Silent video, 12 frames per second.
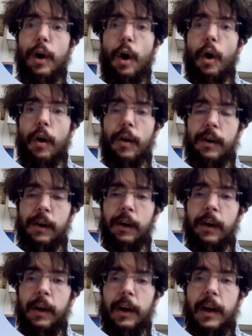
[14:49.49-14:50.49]

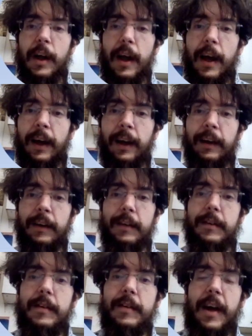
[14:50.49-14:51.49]
horror and
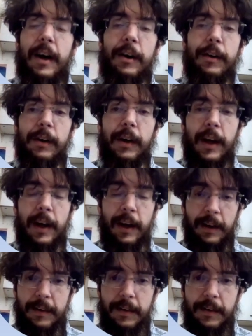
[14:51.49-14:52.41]
terror and